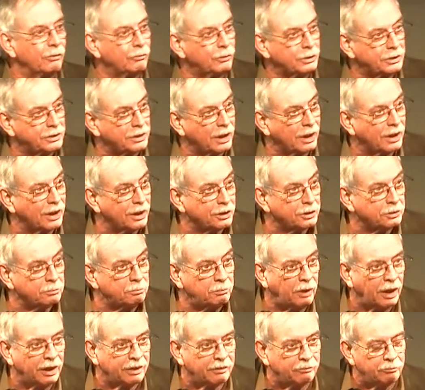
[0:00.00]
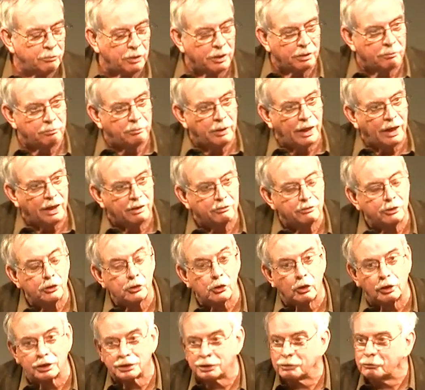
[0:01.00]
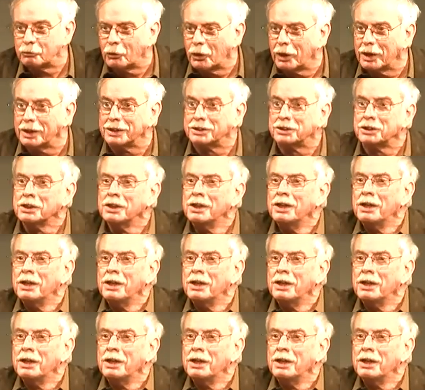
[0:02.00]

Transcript: which I guess might have been a bad choice of words,